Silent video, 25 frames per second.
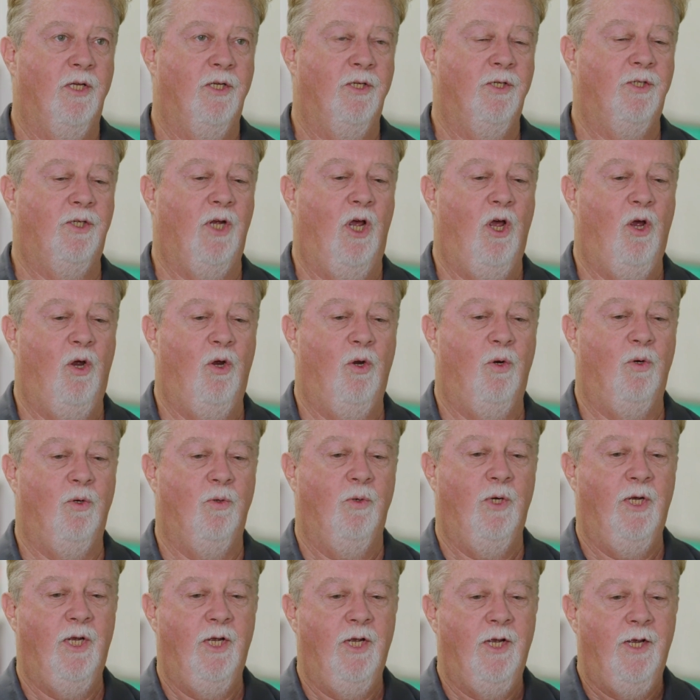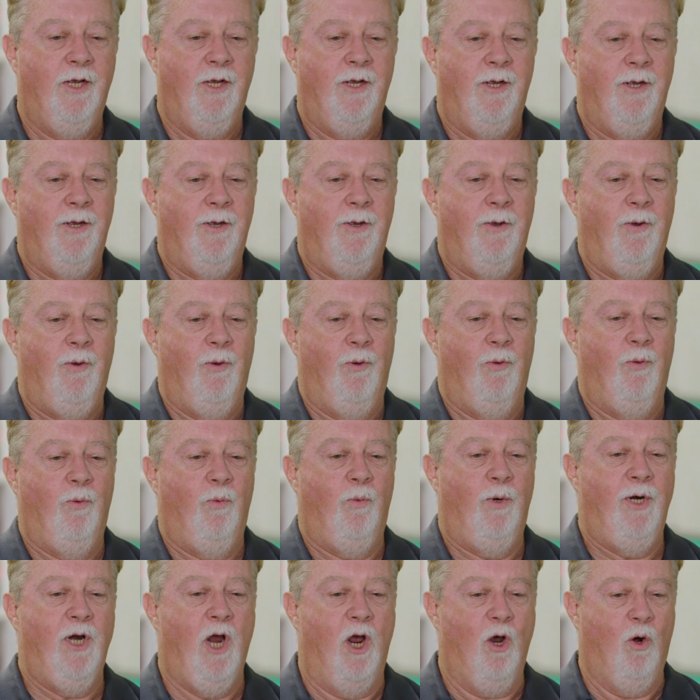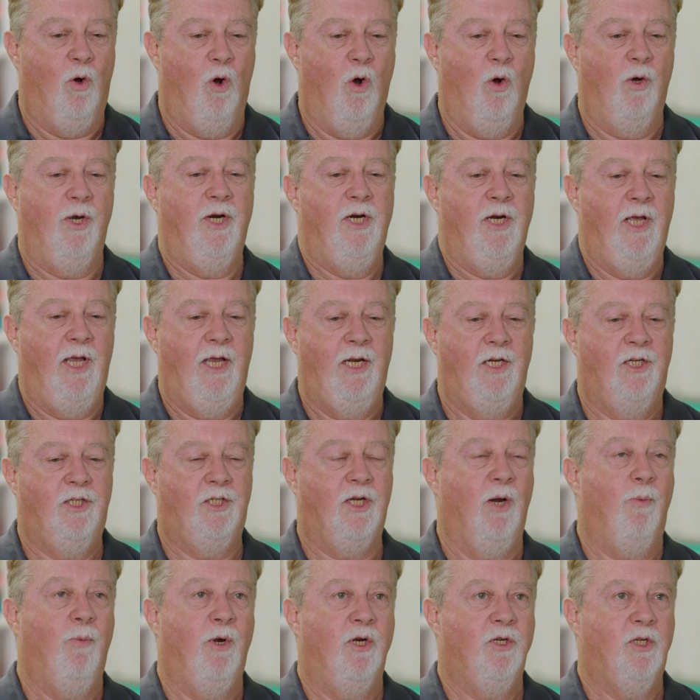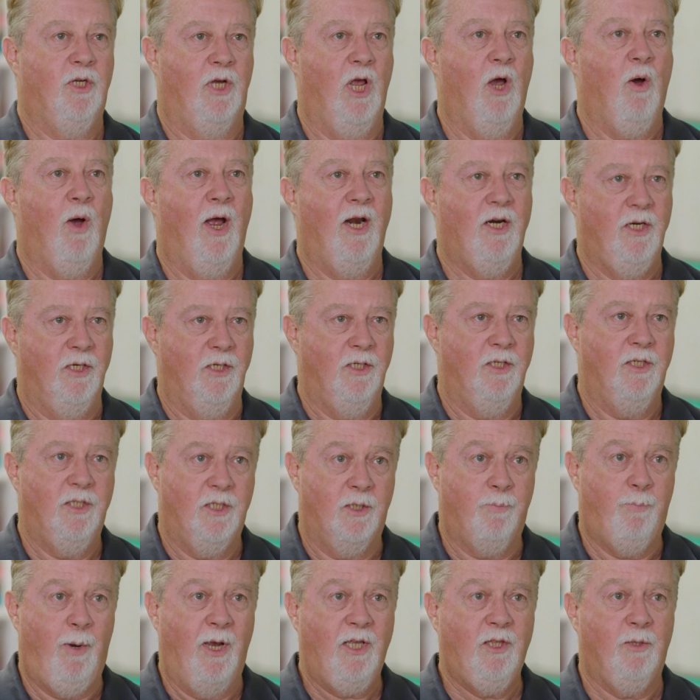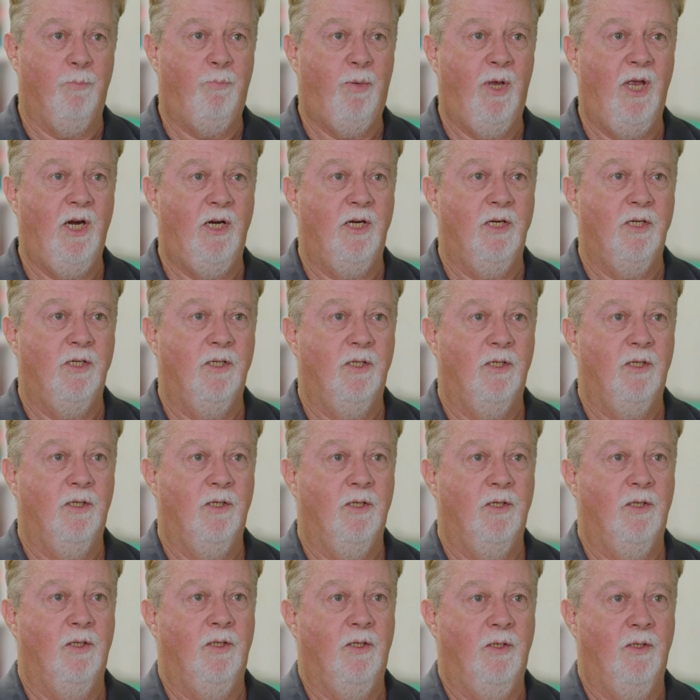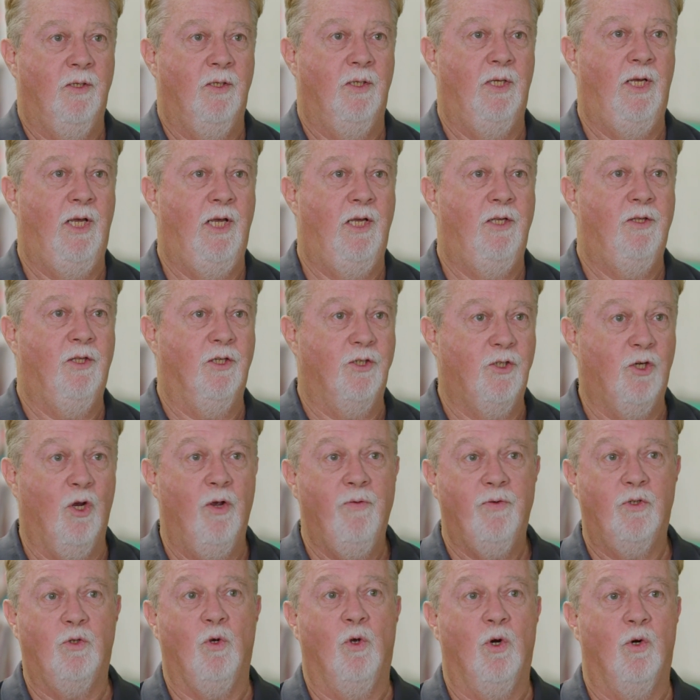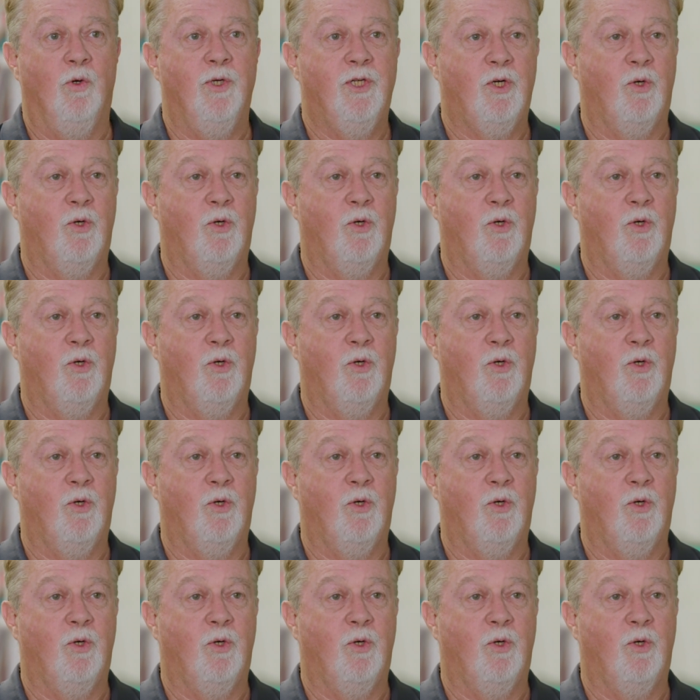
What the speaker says: So we no longer need someone to go out and inspect the pit. The service order is